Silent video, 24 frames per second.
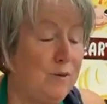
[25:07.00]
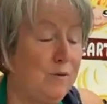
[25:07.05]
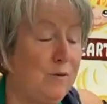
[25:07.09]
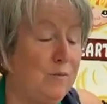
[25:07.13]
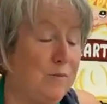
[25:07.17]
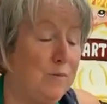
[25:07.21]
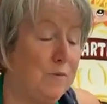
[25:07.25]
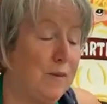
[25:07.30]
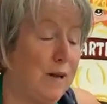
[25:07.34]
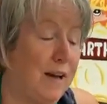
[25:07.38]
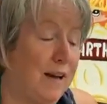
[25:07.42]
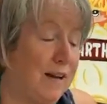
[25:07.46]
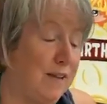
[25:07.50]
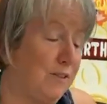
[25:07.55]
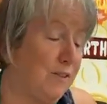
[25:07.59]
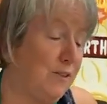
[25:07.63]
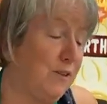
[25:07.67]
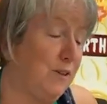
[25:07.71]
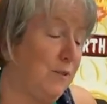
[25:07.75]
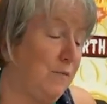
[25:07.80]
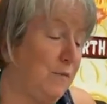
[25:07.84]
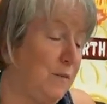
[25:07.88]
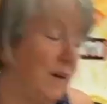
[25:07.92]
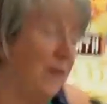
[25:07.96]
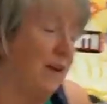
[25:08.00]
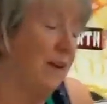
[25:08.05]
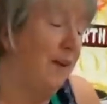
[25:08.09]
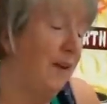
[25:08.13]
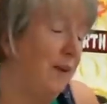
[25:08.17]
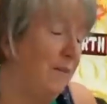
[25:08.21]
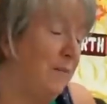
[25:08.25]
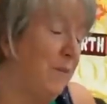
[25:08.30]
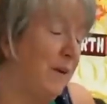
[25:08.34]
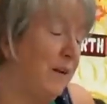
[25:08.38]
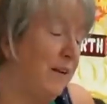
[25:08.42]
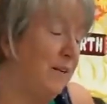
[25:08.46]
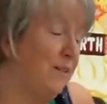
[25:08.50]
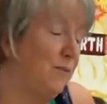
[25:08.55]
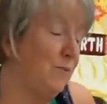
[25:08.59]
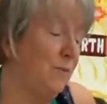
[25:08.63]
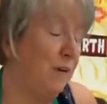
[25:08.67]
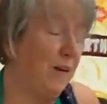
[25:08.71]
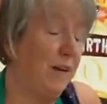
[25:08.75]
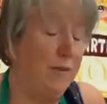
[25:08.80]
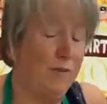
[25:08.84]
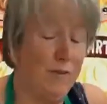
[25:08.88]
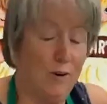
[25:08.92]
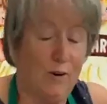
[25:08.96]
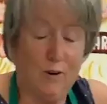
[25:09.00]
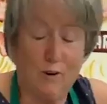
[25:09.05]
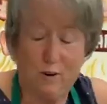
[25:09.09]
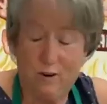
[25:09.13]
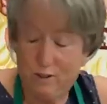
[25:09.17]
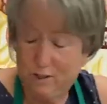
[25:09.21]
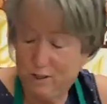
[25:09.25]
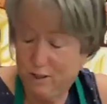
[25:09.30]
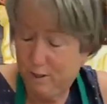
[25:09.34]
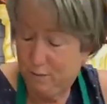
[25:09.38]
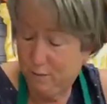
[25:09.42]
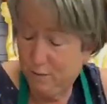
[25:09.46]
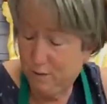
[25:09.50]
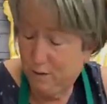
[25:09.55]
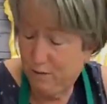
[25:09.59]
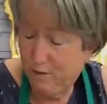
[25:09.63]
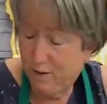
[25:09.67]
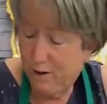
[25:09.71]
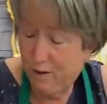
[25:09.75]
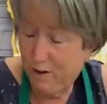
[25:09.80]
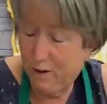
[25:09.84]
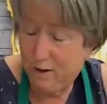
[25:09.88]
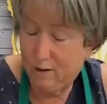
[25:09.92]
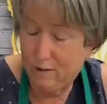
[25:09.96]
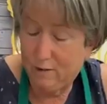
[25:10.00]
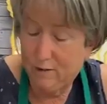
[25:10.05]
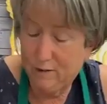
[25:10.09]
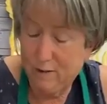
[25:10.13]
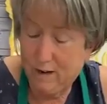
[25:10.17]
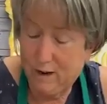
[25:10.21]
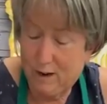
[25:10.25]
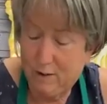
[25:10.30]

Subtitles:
assume, because whenever Cars comes over here,